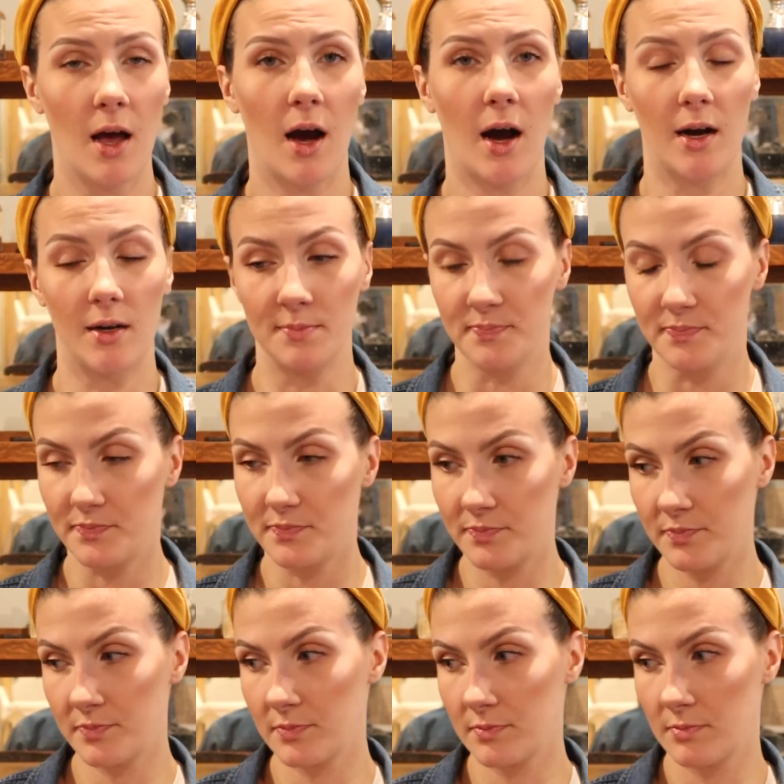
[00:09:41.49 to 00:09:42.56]
Um,
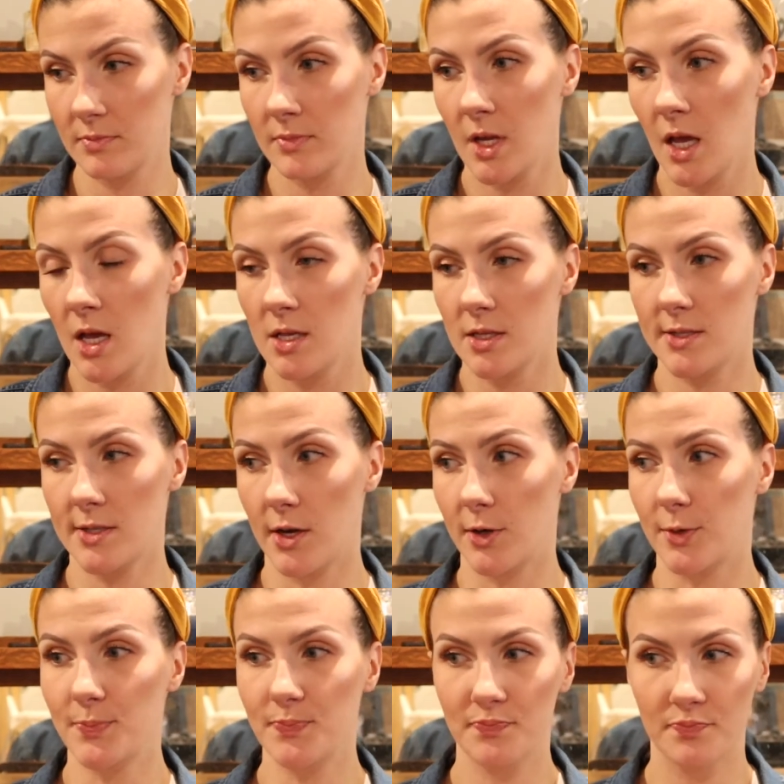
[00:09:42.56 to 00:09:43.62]

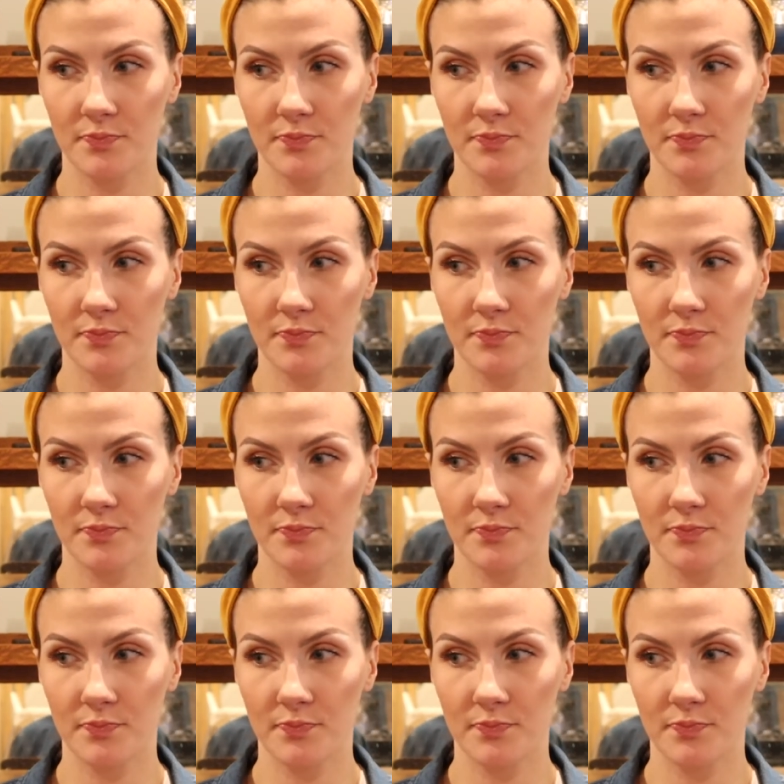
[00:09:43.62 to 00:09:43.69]
so...